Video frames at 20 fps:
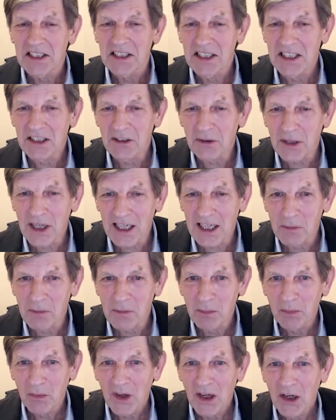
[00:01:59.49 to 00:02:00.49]
Liran,
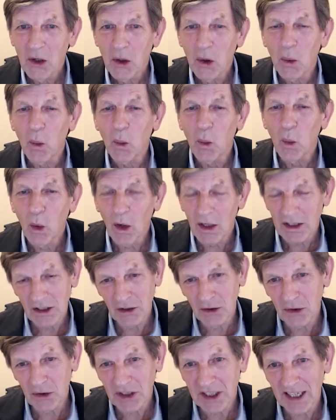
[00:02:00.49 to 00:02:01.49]
what
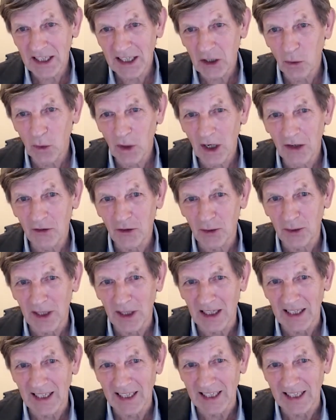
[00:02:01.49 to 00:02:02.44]
did you take away from that